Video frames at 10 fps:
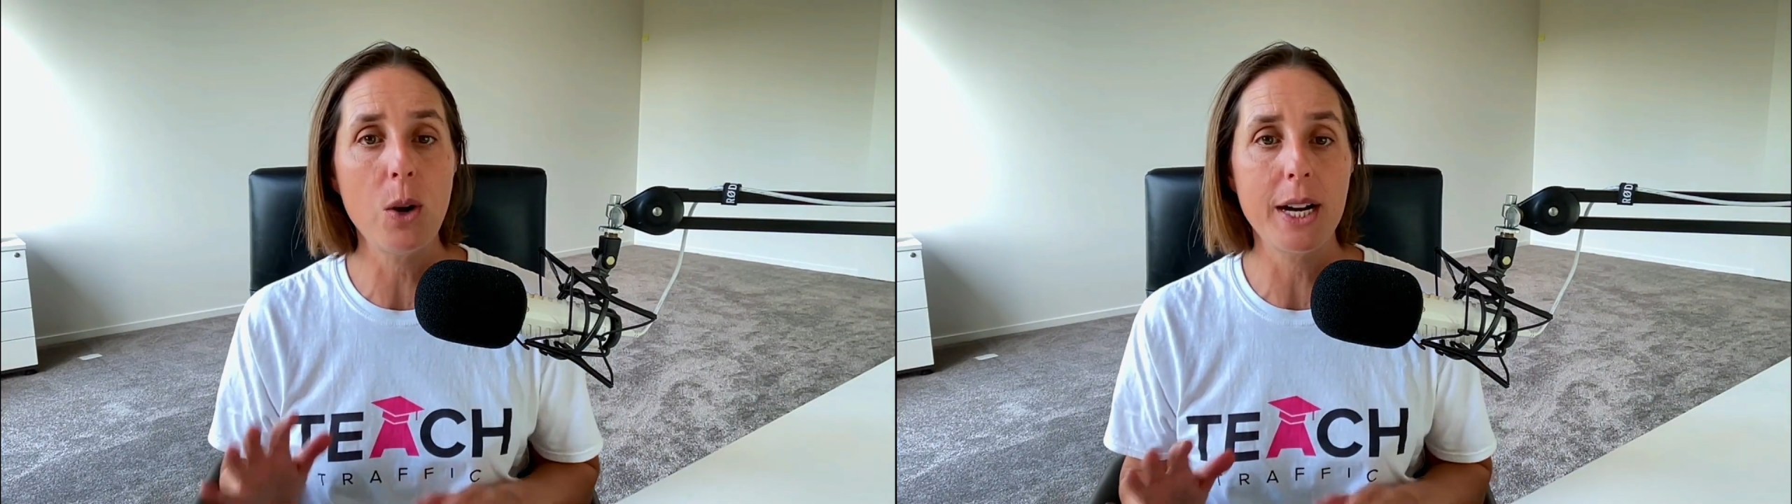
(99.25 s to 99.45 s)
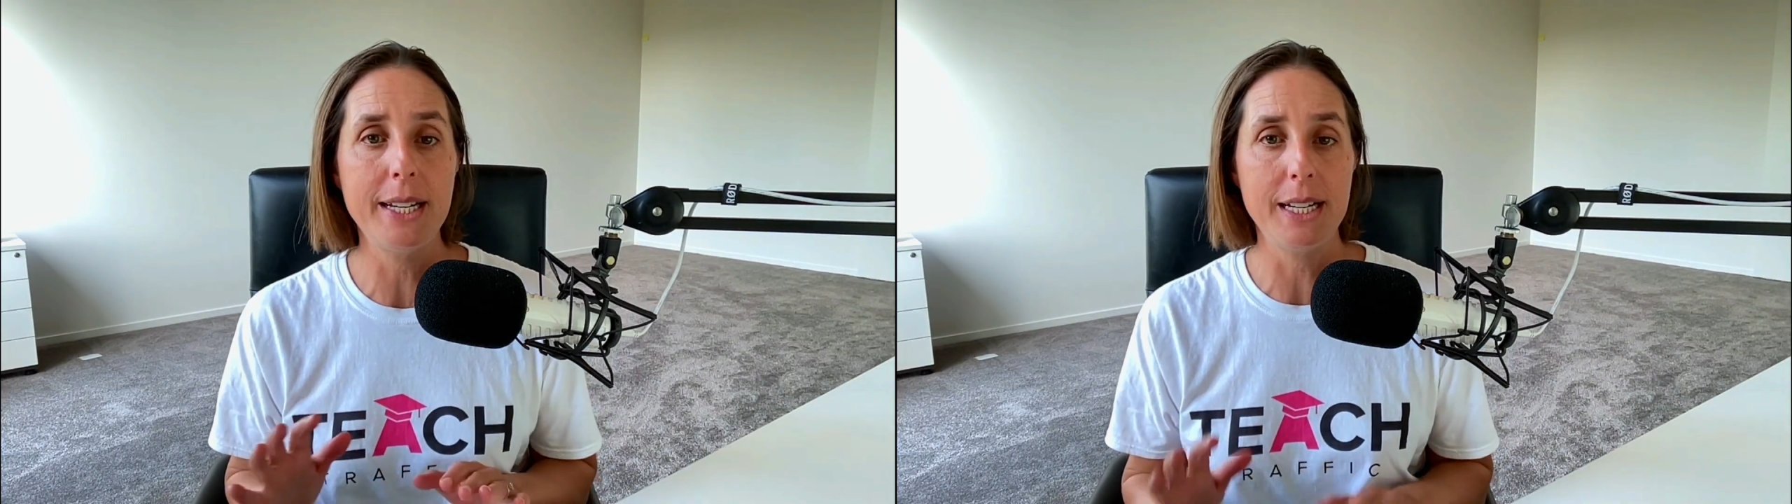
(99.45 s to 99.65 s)

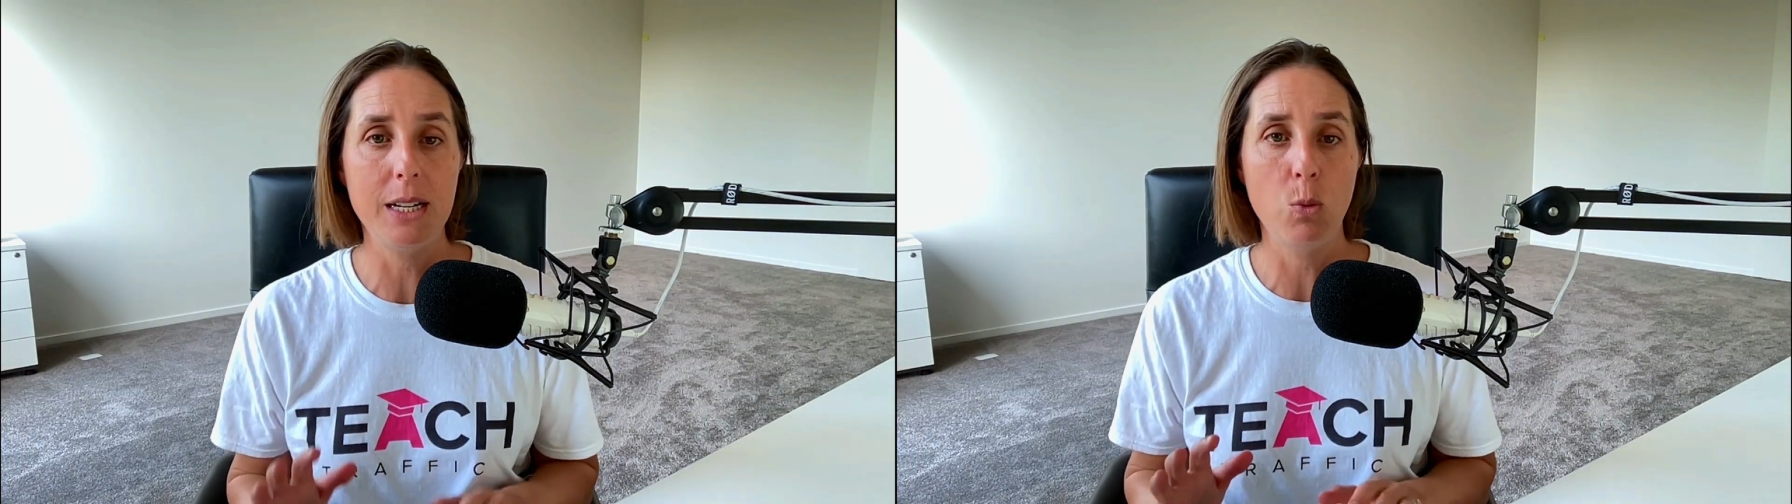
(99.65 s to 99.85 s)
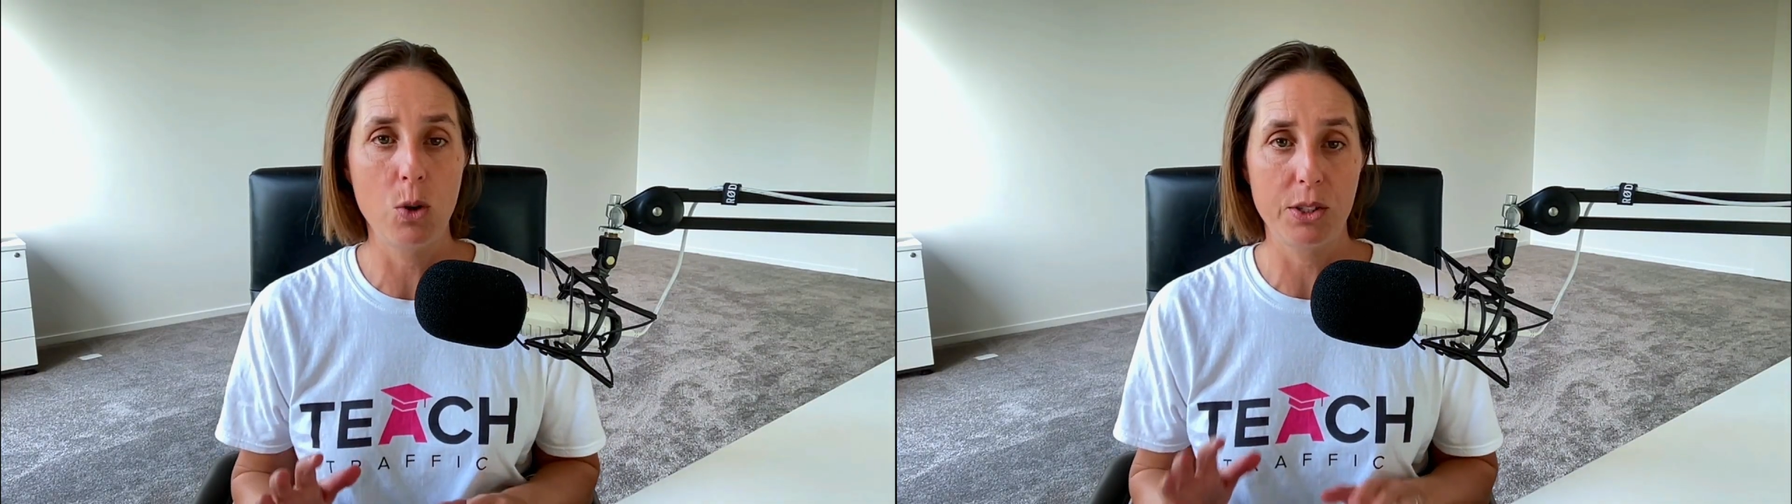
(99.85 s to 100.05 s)
idea
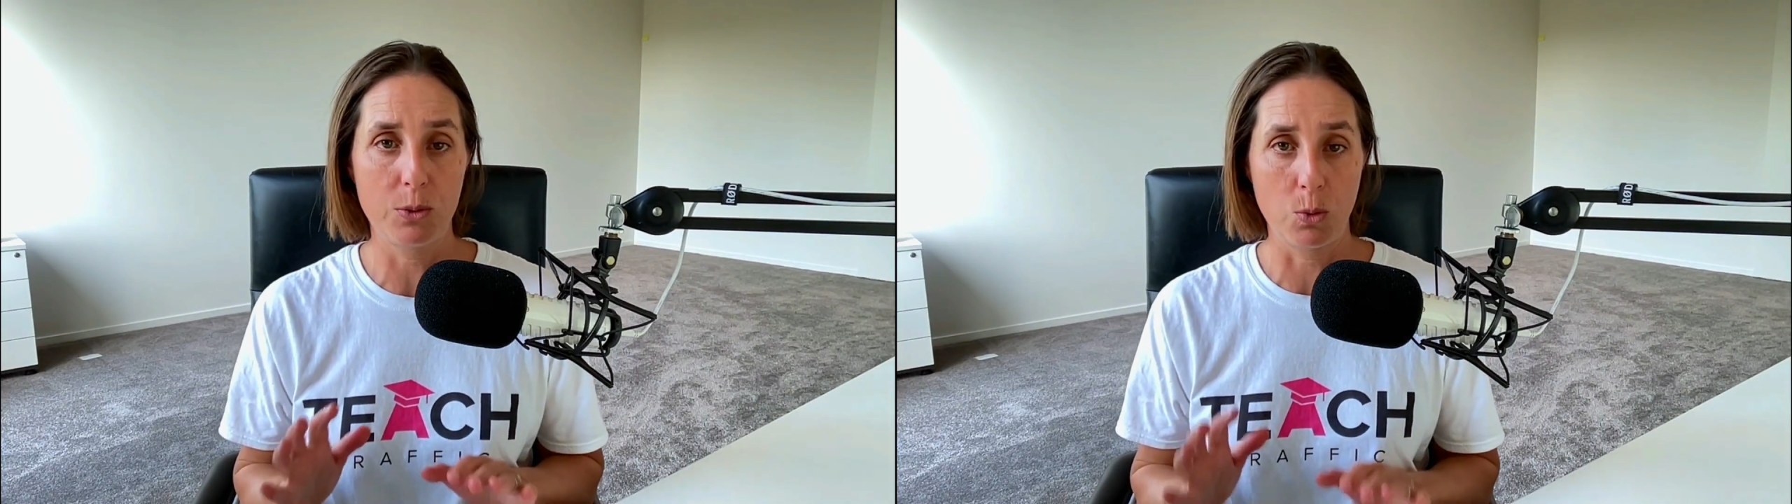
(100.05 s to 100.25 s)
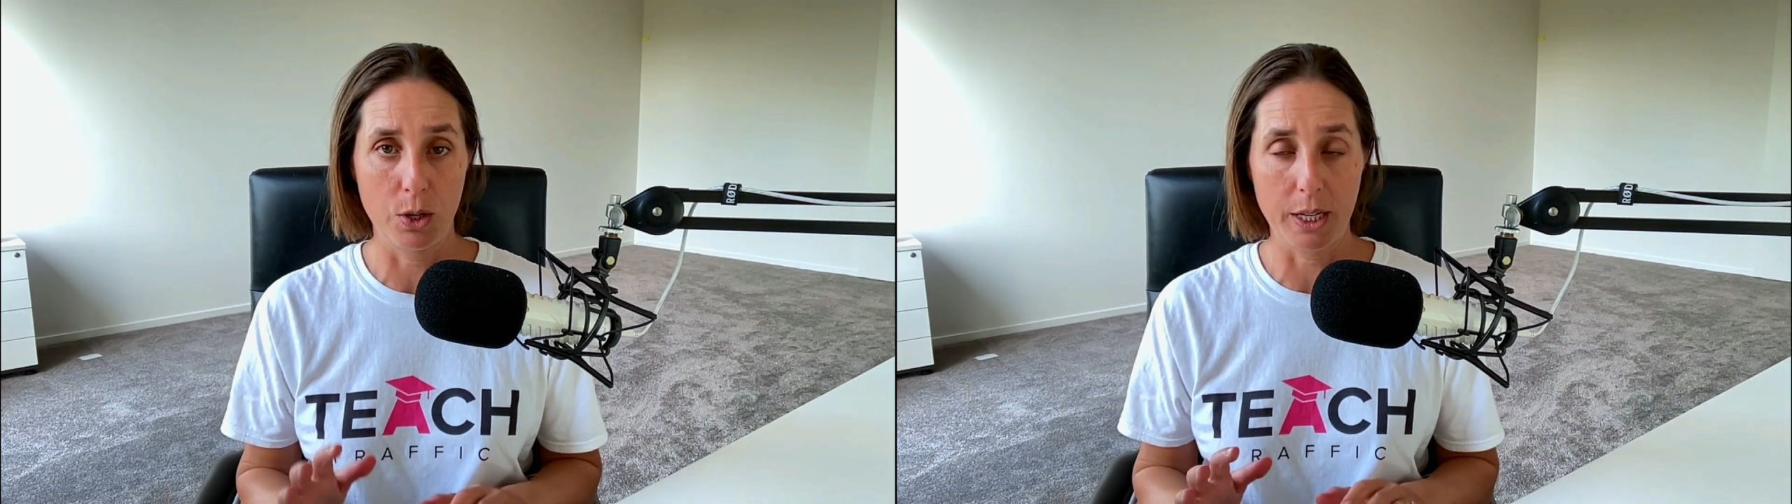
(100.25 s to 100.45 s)
what's
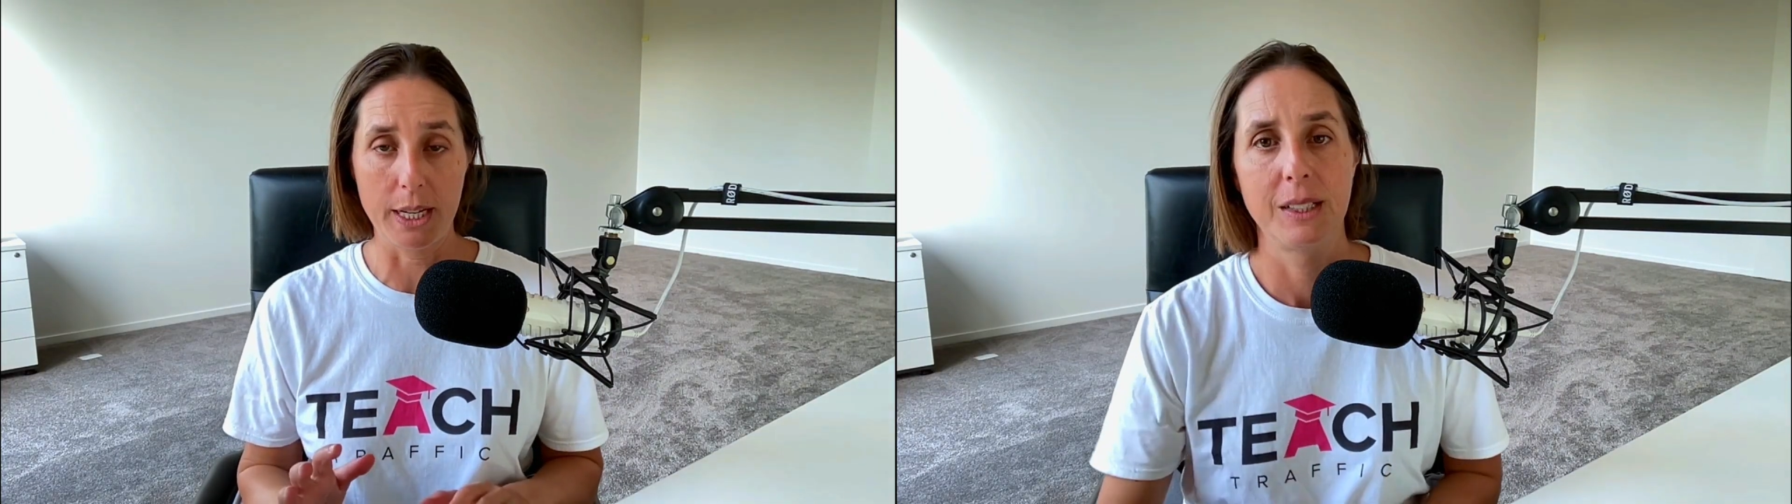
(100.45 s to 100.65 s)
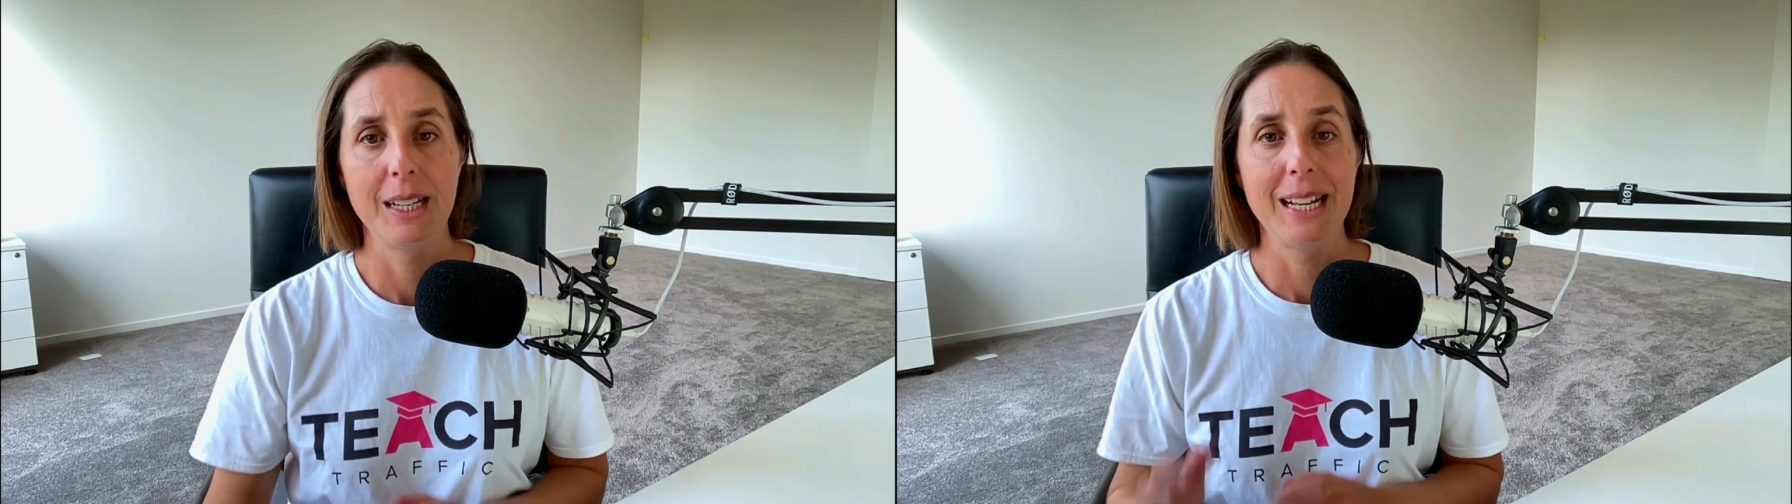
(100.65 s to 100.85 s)
working.